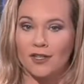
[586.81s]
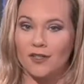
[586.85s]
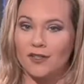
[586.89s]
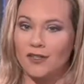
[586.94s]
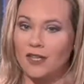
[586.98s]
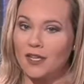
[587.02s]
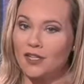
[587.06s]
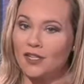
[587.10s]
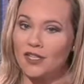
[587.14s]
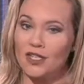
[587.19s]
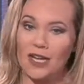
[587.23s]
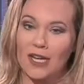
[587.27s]

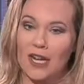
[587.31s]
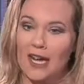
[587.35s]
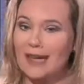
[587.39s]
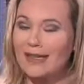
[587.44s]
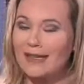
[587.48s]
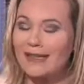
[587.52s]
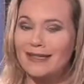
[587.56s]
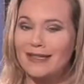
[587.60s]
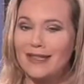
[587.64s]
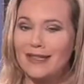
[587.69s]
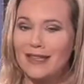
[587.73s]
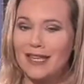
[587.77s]
She says
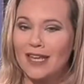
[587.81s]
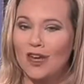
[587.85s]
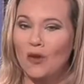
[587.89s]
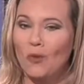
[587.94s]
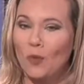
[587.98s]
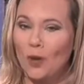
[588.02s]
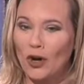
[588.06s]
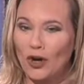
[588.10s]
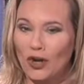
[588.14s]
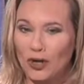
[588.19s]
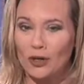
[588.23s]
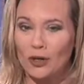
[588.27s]
she hates to
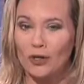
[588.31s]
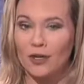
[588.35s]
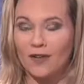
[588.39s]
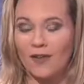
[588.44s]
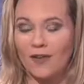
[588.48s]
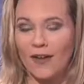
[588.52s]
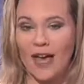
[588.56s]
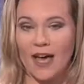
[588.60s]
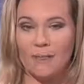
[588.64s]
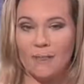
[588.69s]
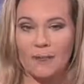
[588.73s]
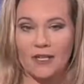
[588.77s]
think what
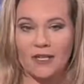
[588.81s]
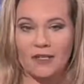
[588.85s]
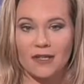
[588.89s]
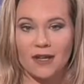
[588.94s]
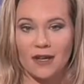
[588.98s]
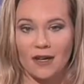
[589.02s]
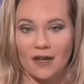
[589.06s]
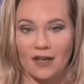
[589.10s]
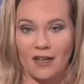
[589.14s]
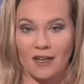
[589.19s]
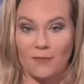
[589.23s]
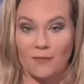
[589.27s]
could have
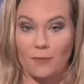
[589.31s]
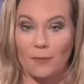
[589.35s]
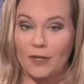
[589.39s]
happened